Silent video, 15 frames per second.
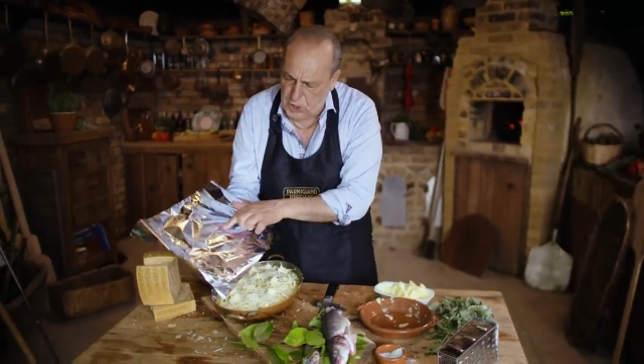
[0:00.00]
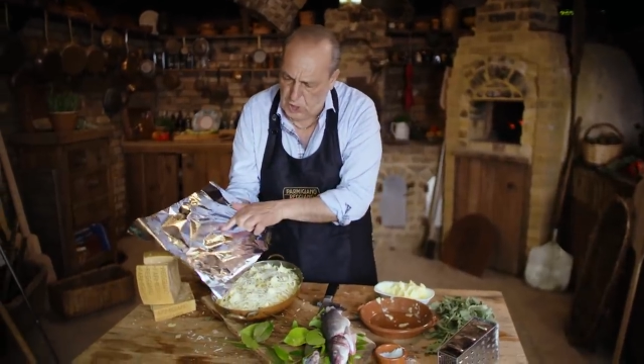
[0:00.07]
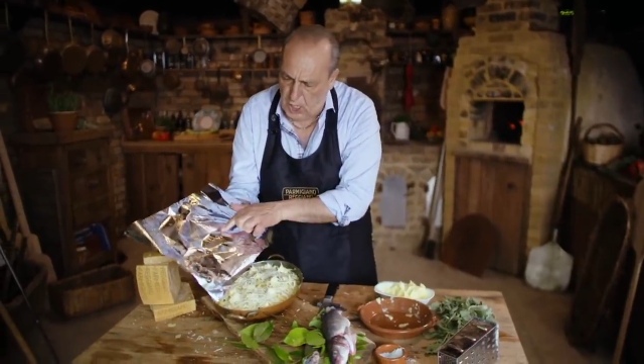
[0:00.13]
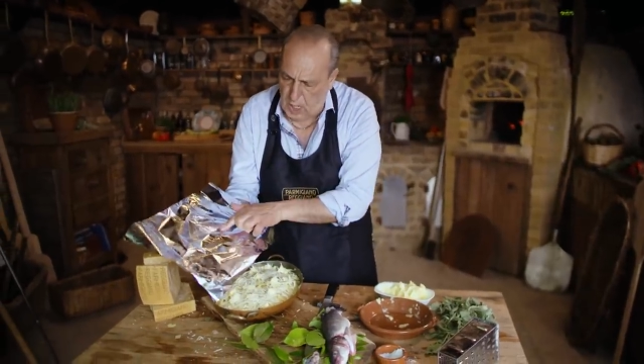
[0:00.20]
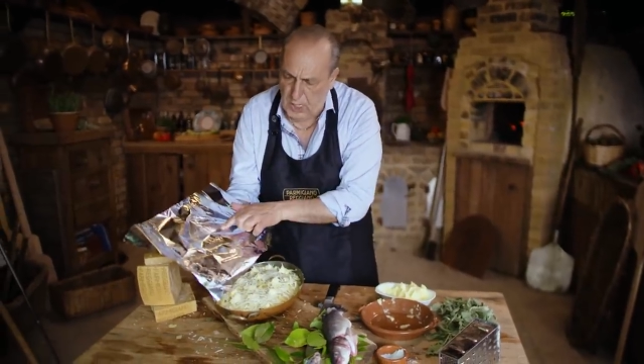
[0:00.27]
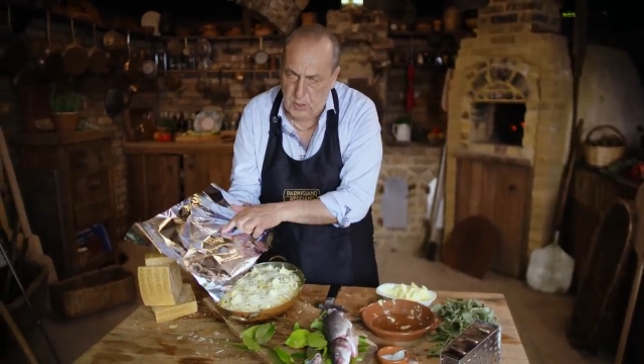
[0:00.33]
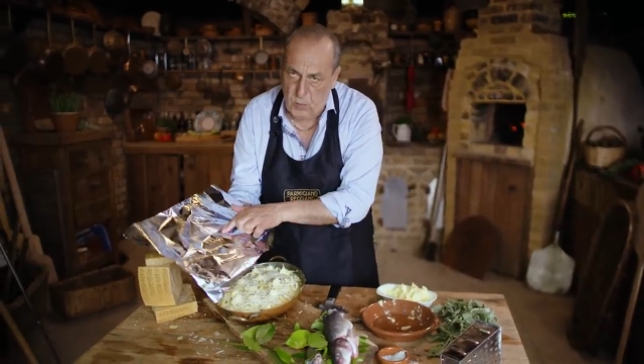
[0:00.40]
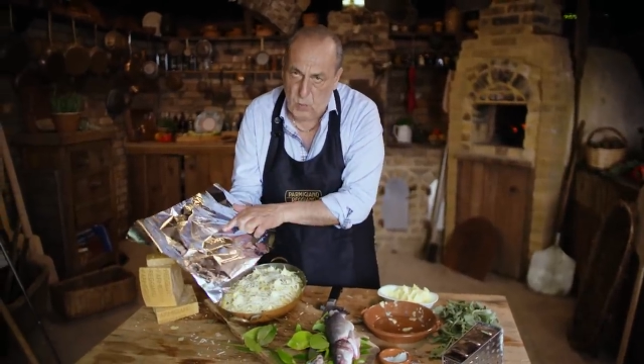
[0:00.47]

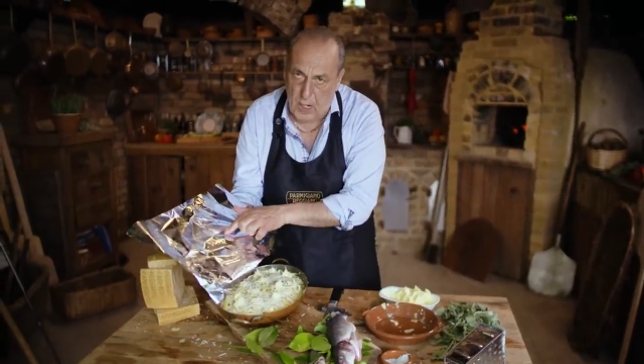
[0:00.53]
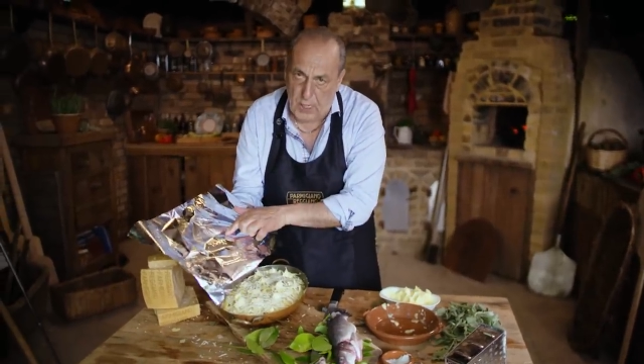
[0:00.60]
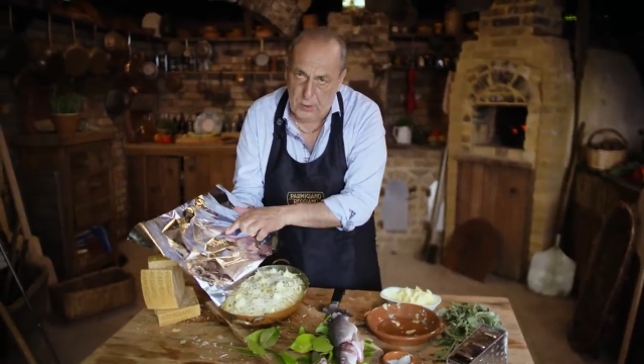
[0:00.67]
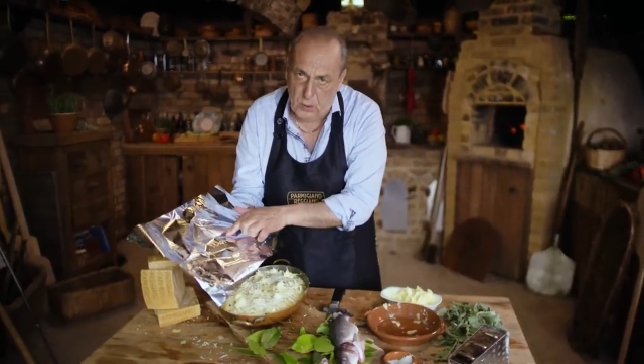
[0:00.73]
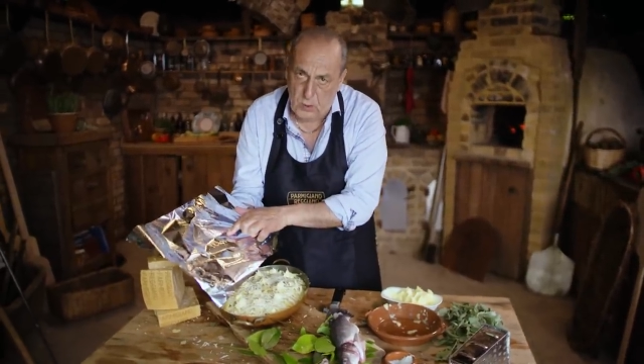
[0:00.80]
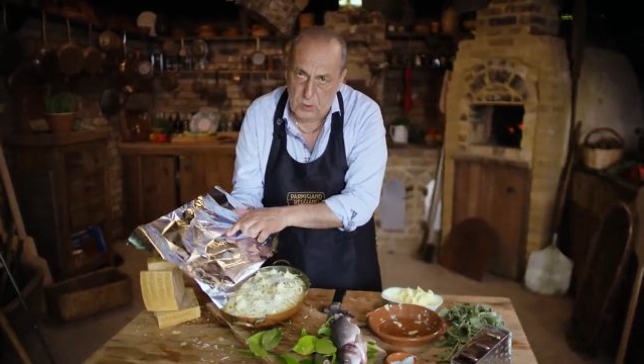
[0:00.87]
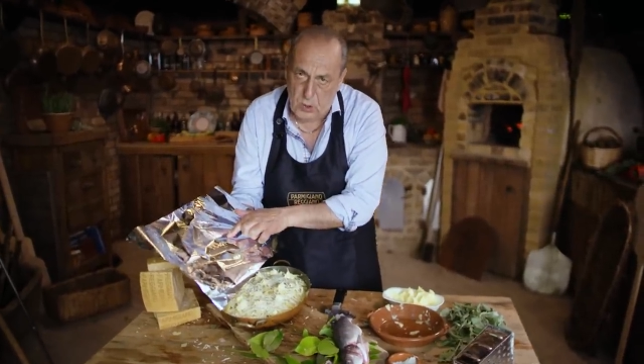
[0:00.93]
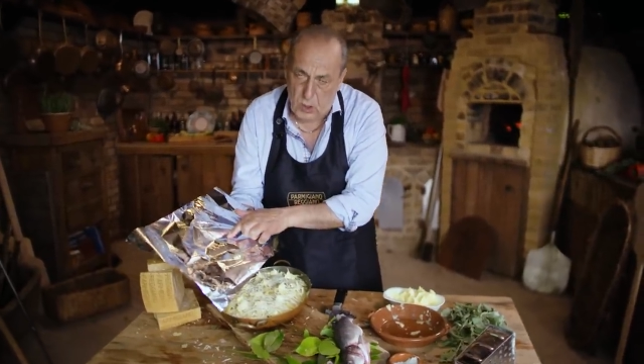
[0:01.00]
shiny
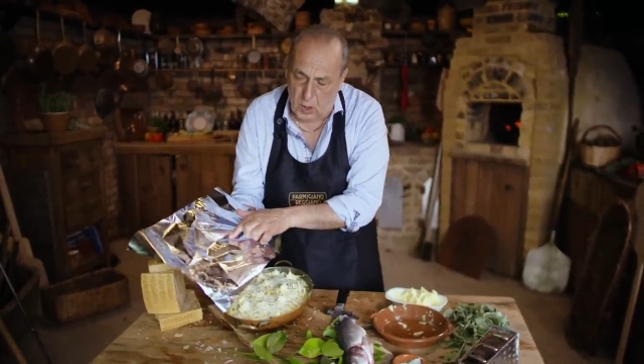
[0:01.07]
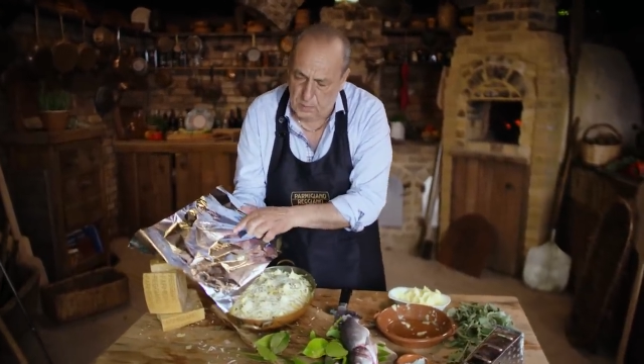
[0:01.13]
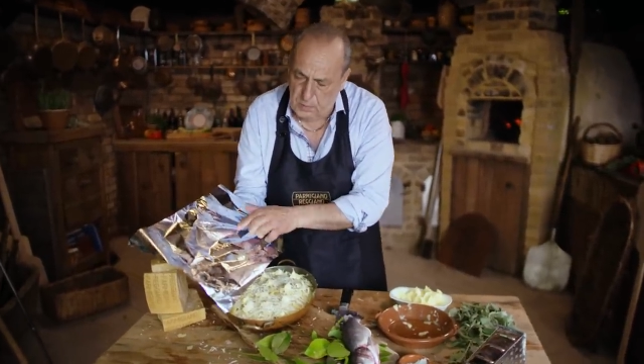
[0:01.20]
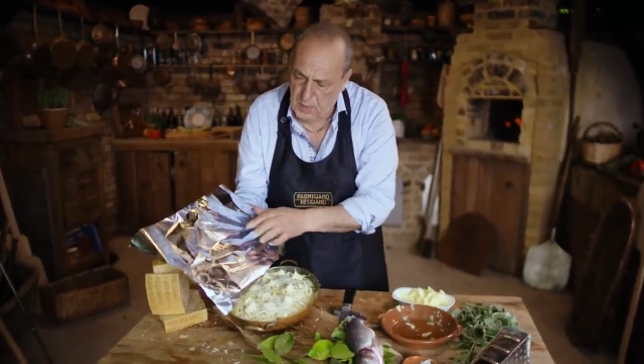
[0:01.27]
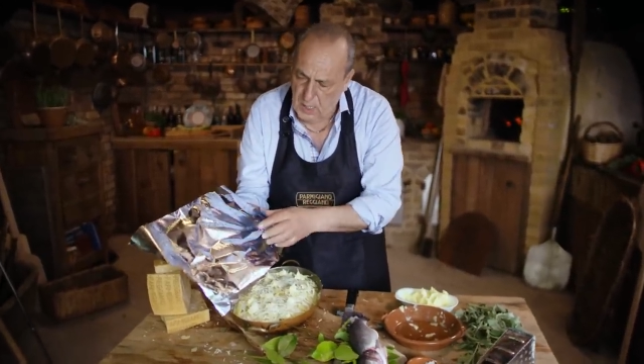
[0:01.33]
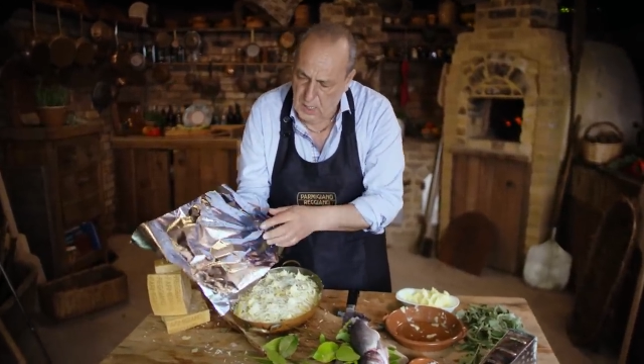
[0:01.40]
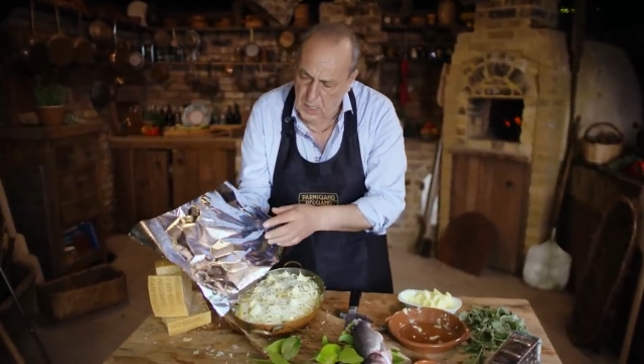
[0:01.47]
one on top.